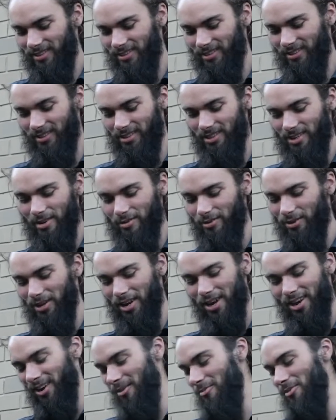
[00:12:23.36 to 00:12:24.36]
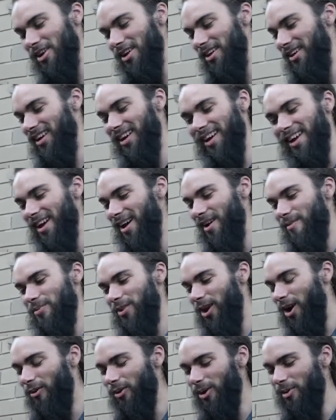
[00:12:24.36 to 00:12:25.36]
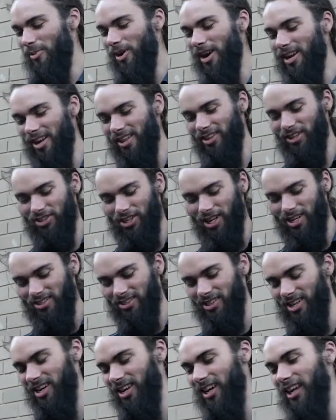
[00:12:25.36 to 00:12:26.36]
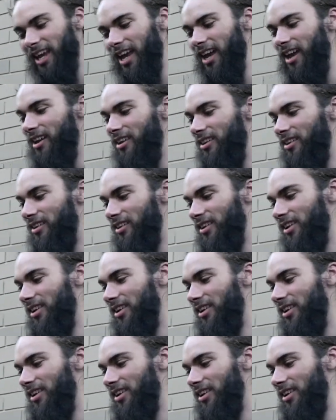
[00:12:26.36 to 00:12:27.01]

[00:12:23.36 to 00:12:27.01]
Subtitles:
You never... I want to buy another JZ again.